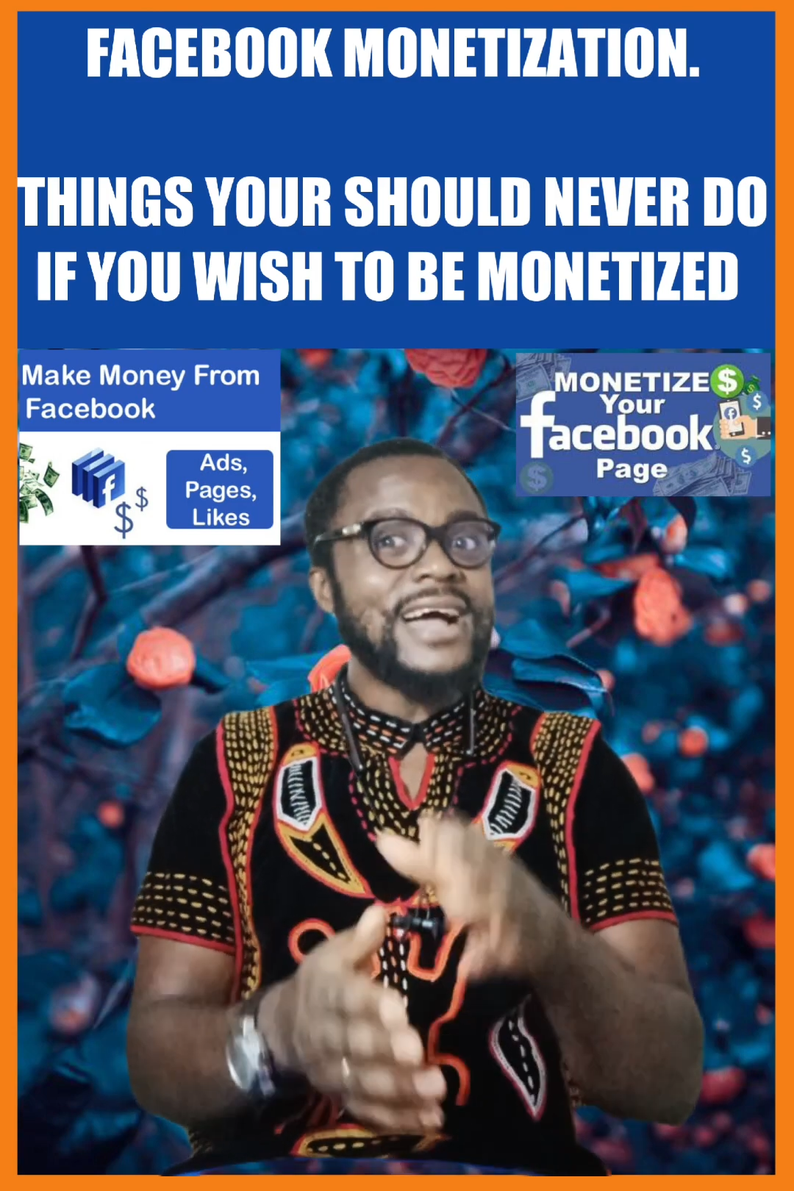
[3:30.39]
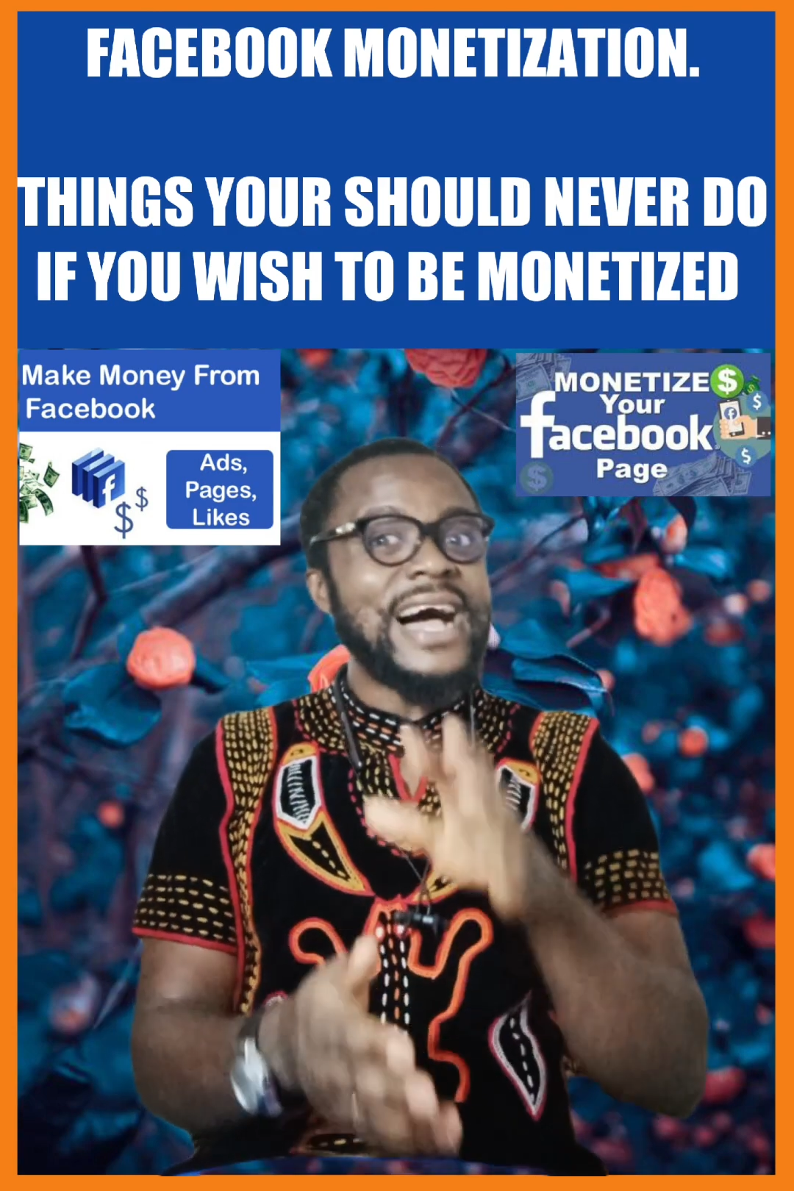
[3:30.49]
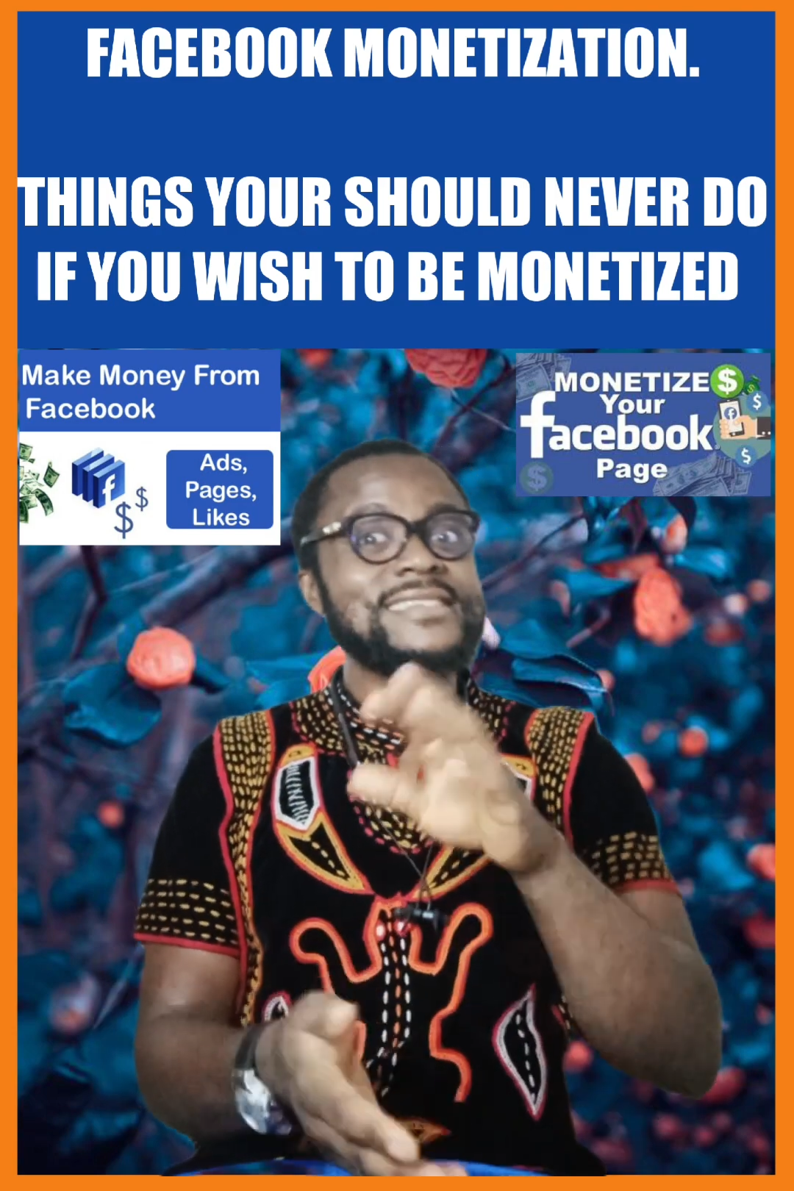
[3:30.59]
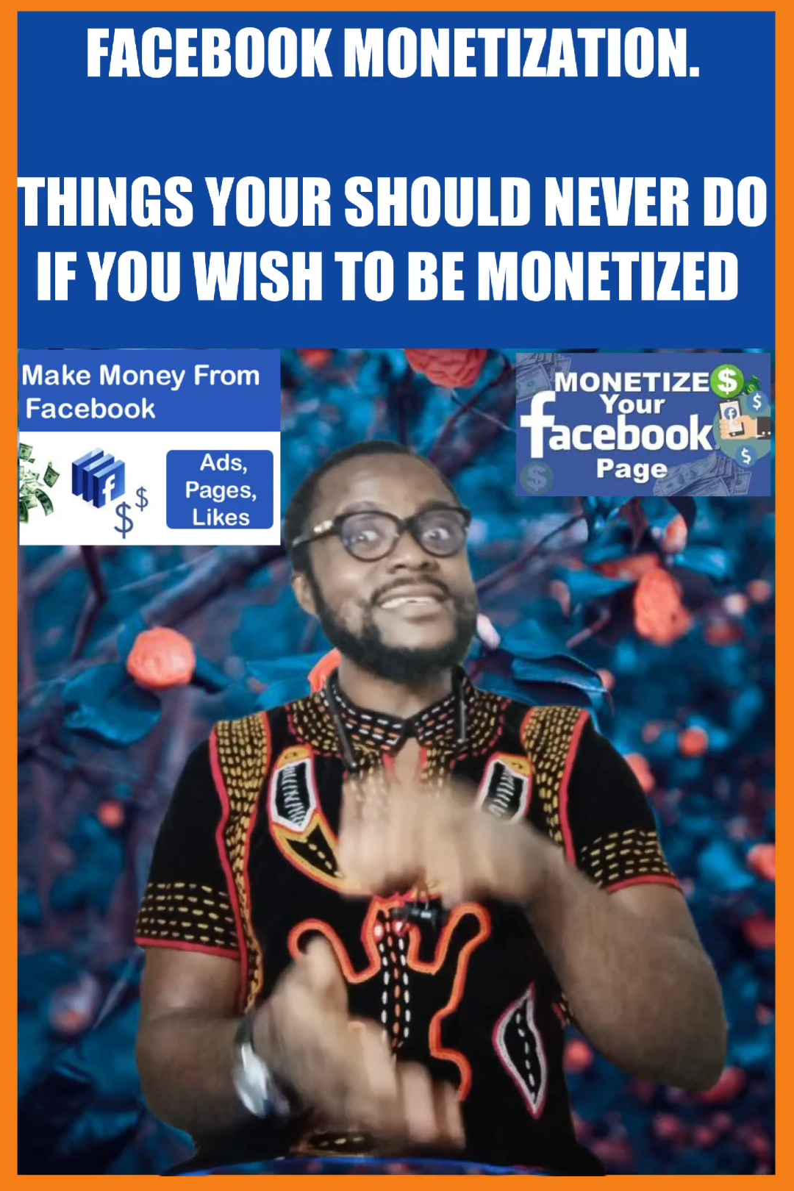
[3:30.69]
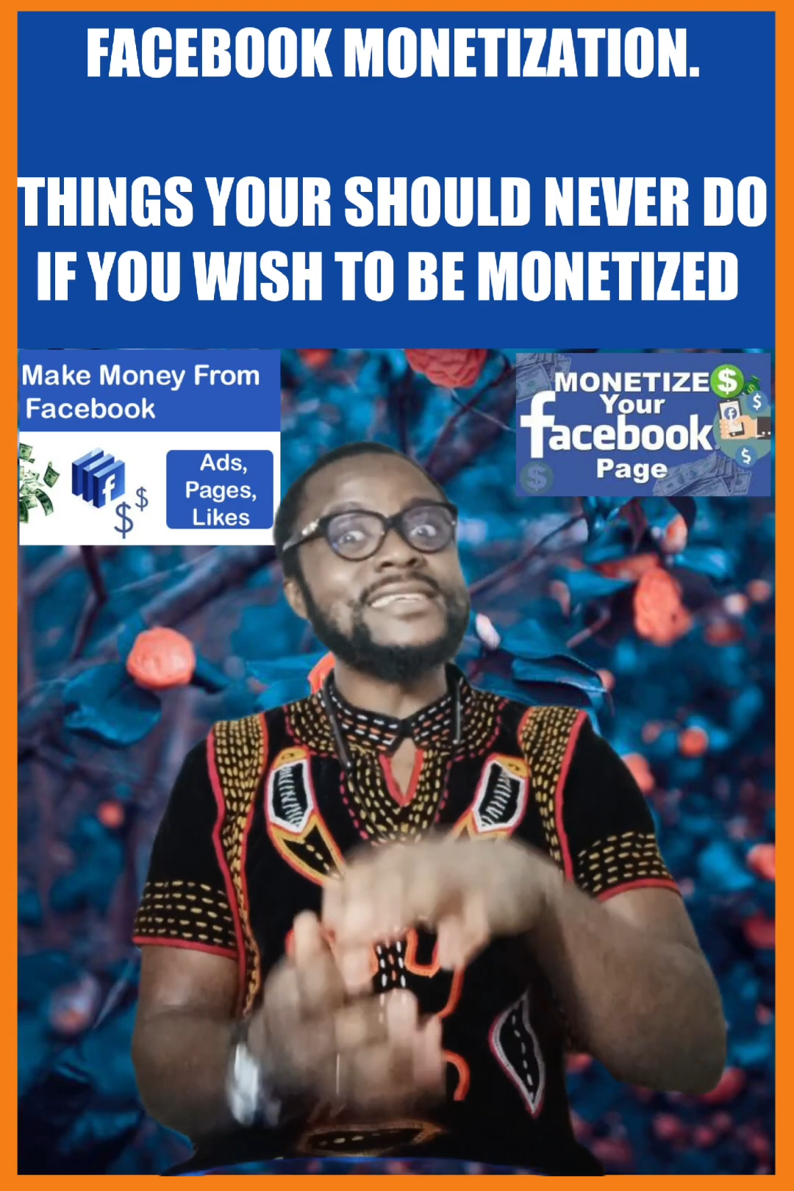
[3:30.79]

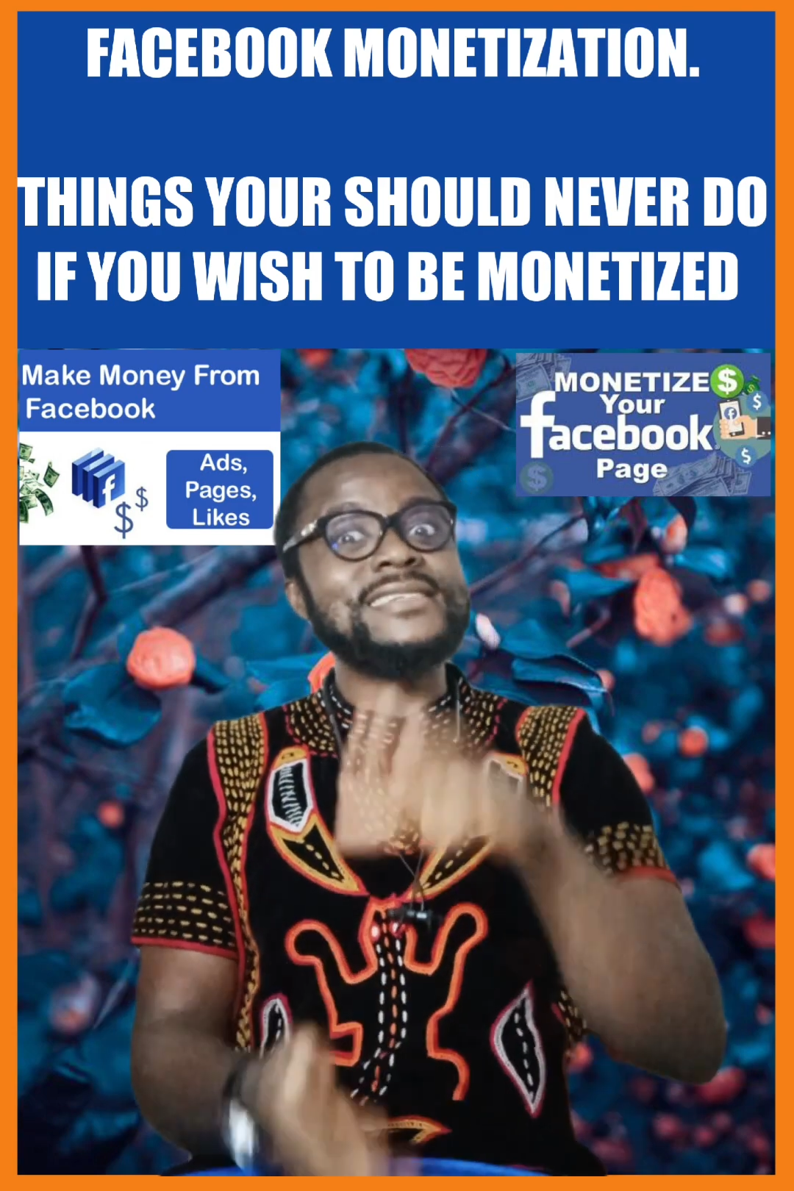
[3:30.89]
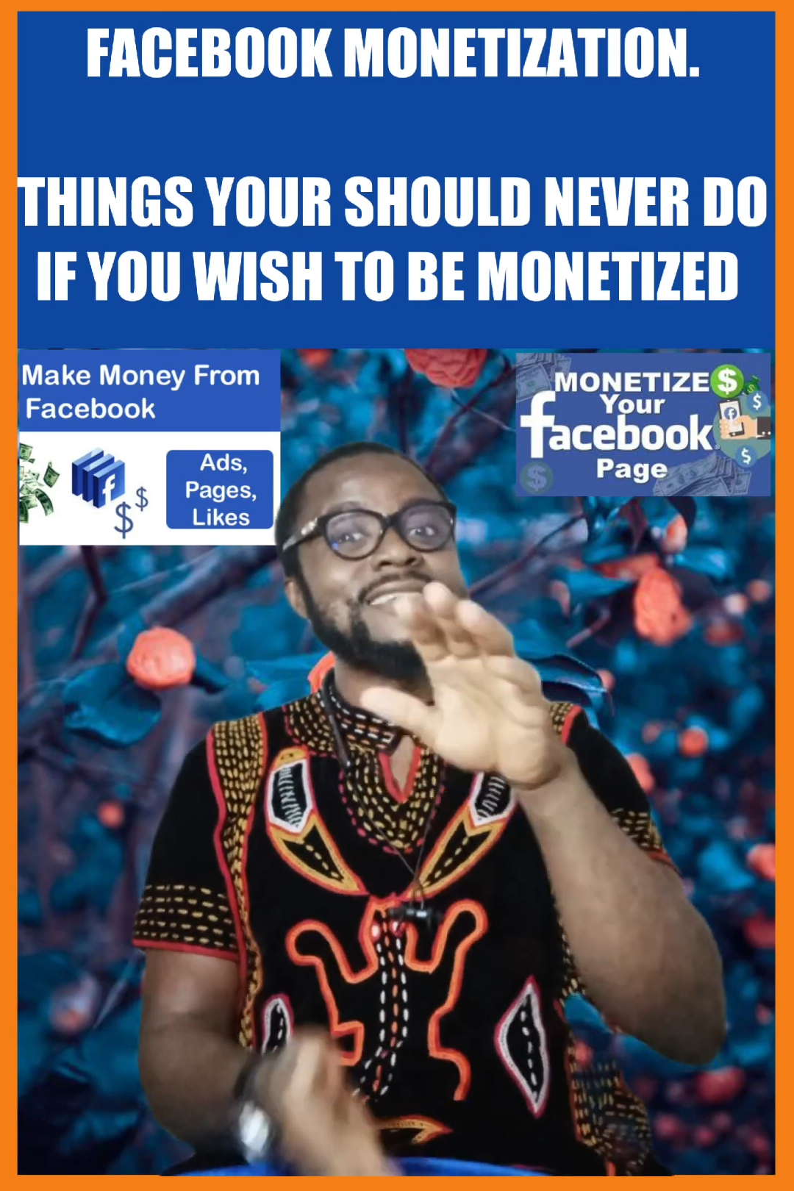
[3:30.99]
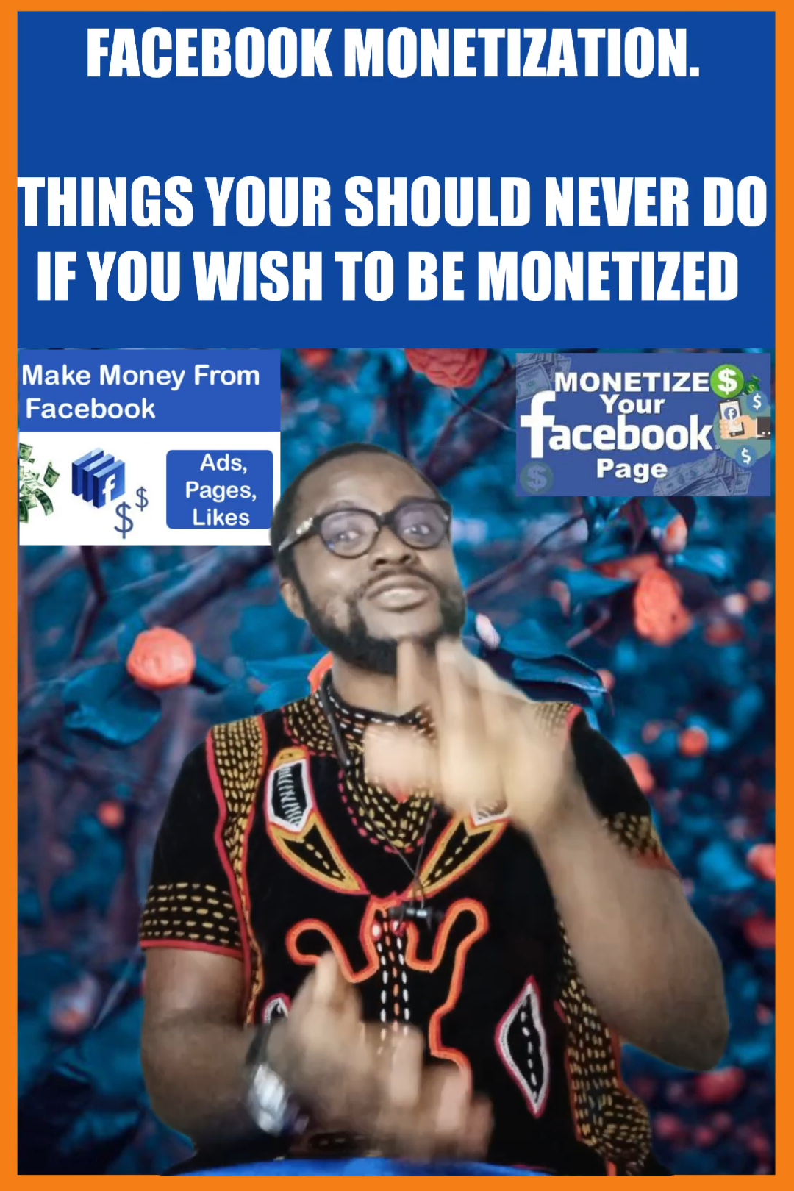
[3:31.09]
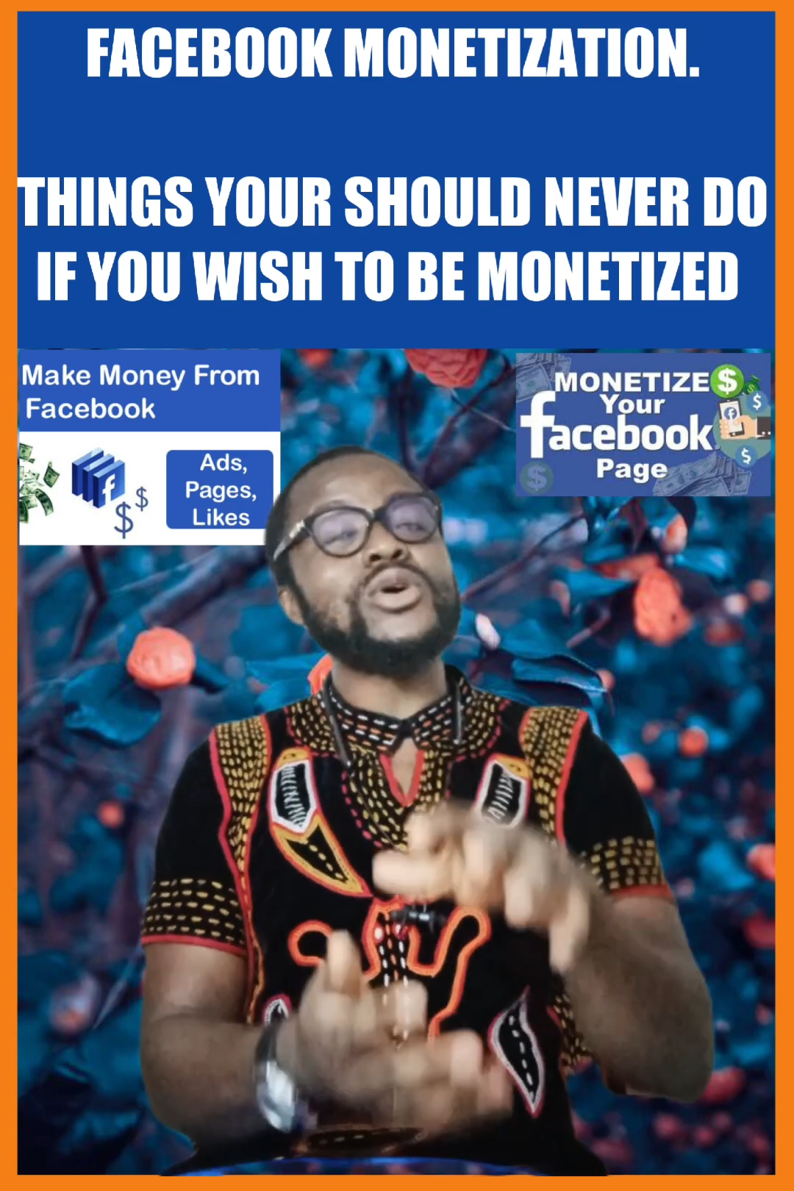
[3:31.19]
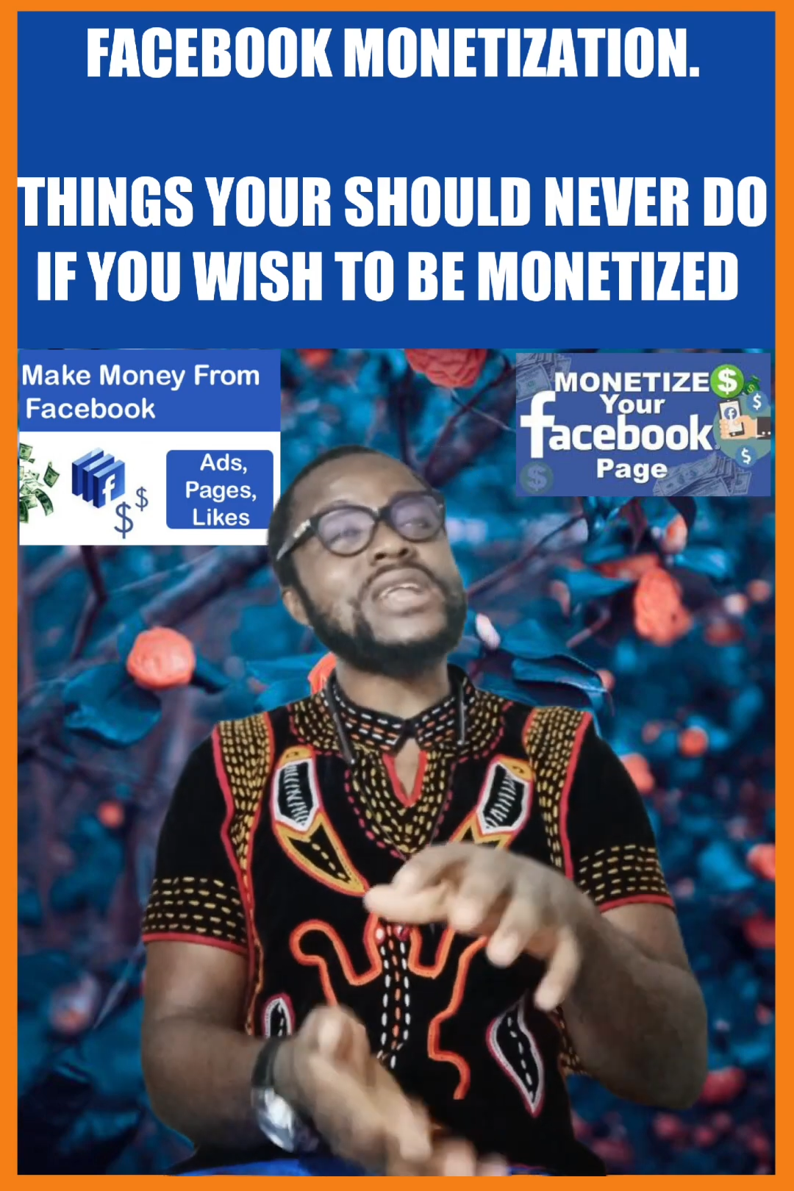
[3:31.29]
as it
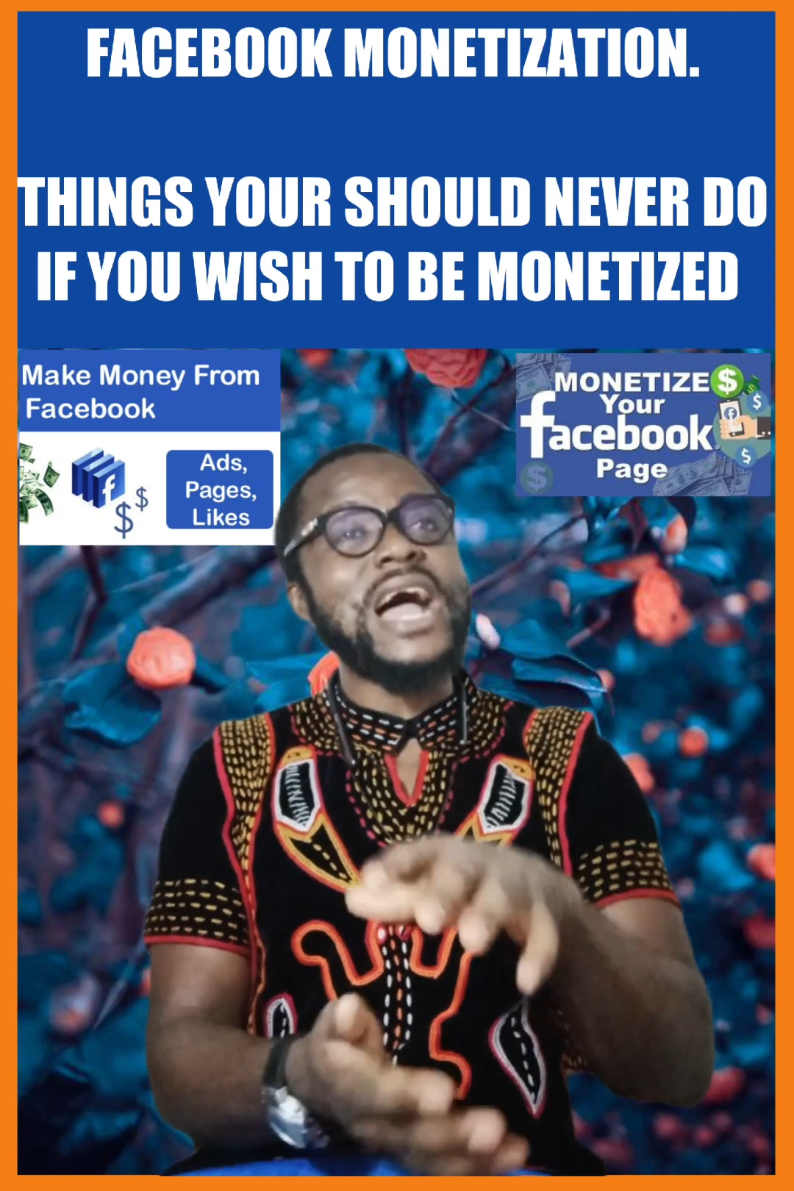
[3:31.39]
is not